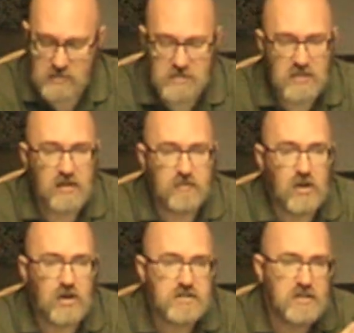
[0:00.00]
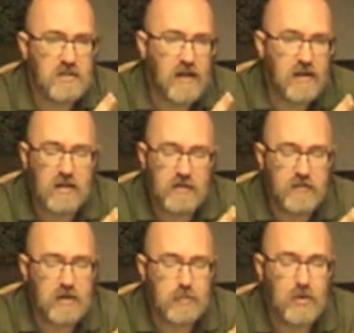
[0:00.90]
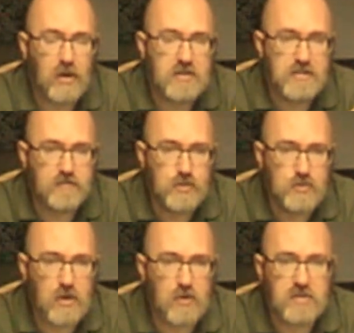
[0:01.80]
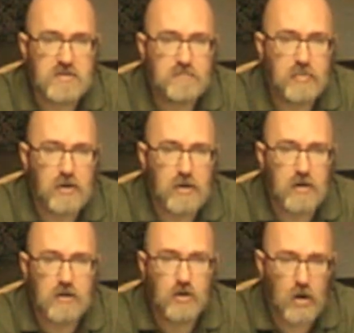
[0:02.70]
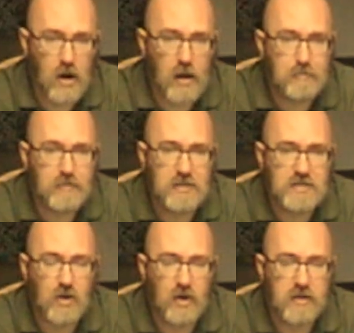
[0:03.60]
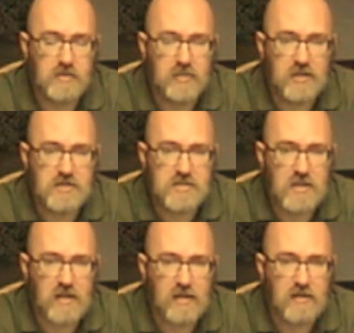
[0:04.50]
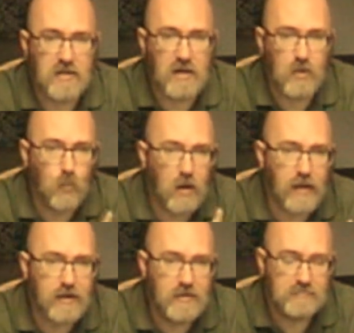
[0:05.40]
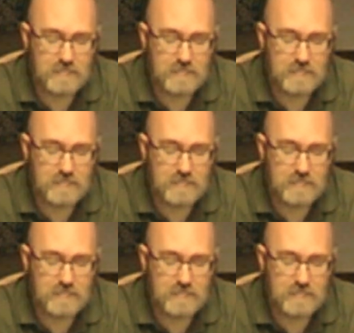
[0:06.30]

instead of costing that elevated price of 2 tokens per crop, it's going to be instead 1.